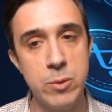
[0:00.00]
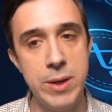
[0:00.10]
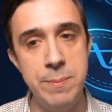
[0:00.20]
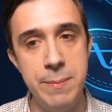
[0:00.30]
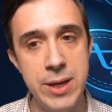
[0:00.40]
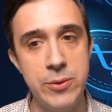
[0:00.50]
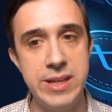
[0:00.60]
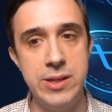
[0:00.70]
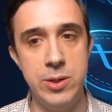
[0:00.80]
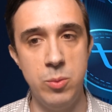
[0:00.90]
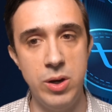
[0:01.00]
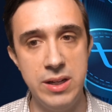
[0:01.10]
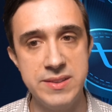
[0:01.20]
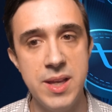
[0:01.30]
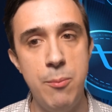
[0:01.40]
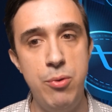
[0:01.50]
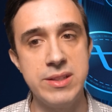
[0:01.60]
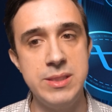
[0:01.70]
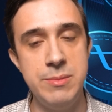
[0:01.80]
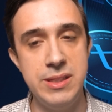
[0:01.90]
what mattered here was
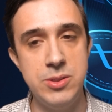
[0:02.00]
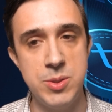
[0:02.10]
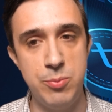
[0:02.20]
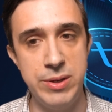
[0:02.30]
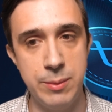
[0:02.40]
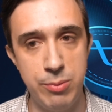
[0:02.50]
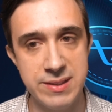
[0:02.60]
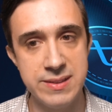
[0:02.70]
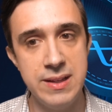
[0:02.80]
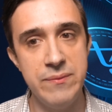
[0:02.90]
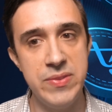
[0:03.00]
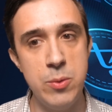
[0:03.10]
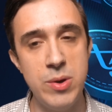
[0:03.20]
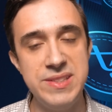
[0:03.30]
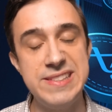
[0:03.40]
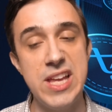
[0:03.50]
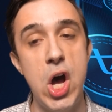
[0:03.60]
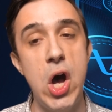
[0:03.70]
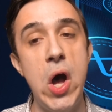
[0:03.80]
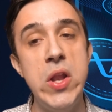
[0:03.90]
proximity to the printing press. There was this
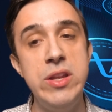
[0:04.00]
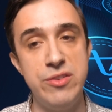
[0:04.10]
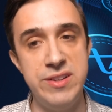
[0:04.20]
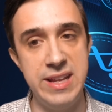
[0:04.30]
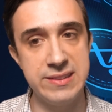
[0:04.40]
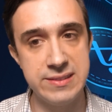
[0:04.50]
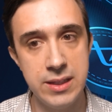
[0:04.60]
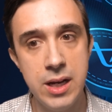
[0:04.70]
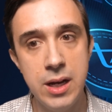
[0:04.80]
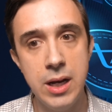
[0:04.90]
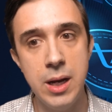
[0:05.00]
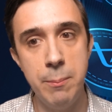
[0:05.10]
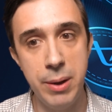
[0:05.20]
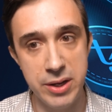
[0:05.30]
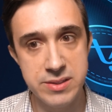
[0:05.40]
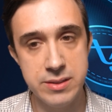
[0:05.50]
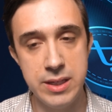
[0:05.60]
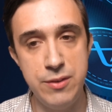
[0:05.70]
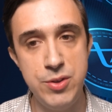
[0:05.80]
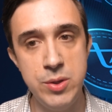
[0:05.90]
unevenness. But
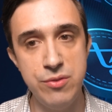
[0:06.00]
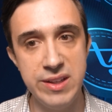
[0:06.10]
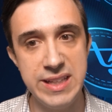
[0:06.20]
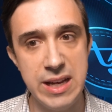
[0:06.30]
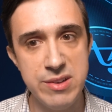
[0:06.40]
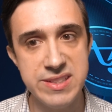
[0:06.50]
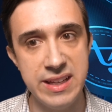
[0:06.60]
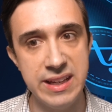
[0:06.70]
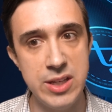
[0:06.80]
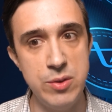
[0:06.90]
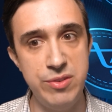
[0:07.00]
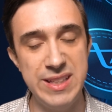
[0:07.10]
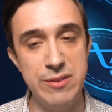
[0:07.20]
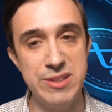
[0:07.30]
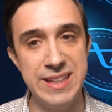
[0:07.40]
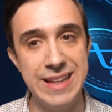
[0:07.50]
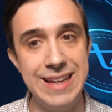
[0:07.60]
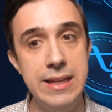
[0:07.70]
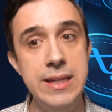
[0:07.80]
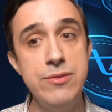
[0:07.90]
if you inflate everything and you inflate
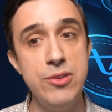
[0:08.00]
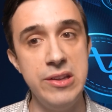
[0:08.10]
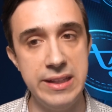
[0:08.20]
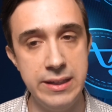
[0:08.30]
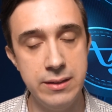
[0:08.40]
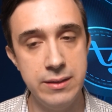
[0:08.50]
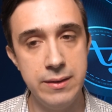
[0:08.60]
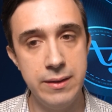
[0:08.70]
everything evenly,